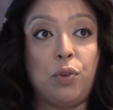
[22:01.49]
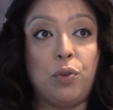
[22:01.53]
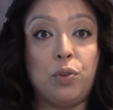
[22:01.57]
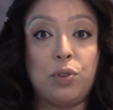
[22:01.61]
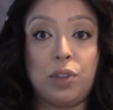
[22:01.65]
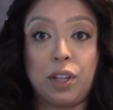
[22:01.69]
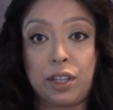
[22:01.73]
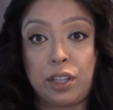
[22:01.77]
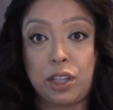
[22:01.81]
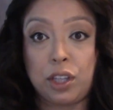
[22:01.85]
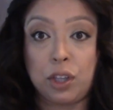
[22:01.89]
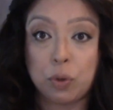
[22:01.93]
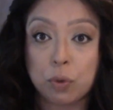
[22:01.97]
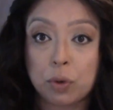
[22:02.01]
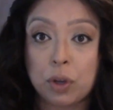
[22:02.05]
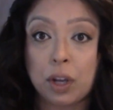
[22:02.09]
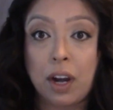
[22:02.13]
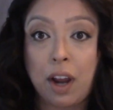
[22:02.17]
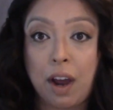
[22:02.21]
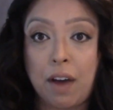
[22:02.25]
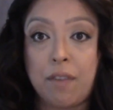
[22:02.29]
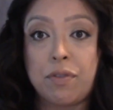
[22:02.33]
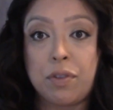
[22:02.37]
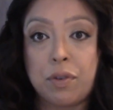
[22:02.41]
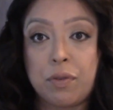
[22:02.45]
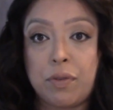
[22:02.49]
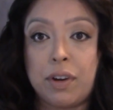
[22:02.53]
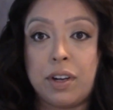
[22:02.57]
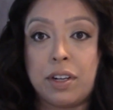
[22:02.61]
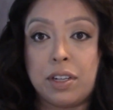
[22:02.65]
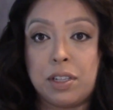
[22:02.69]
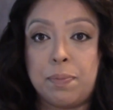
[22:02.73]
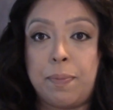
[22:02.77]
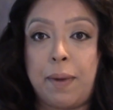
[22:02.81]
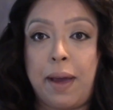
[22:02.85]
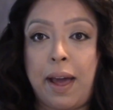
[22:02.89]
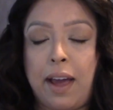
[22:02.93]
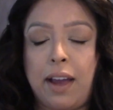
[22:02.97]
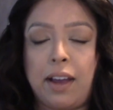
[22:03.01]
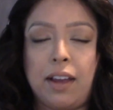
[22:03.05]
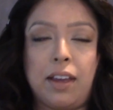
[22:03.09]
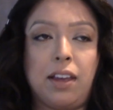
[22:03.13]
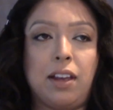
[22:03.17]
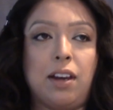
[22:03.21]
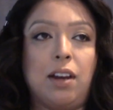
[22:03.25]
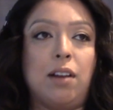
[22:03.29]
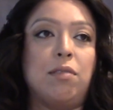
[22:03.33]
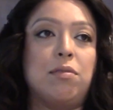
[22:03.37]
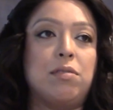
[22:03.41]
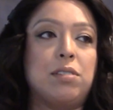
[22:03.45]
Like, you can have the rings back. And
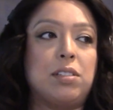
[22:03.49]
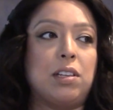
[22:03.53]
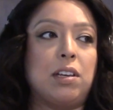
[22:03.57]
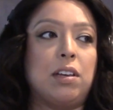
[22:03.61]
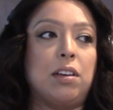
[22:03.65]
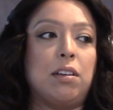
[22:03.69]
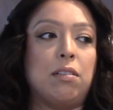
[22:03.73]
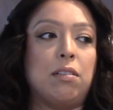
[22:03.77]
I was like,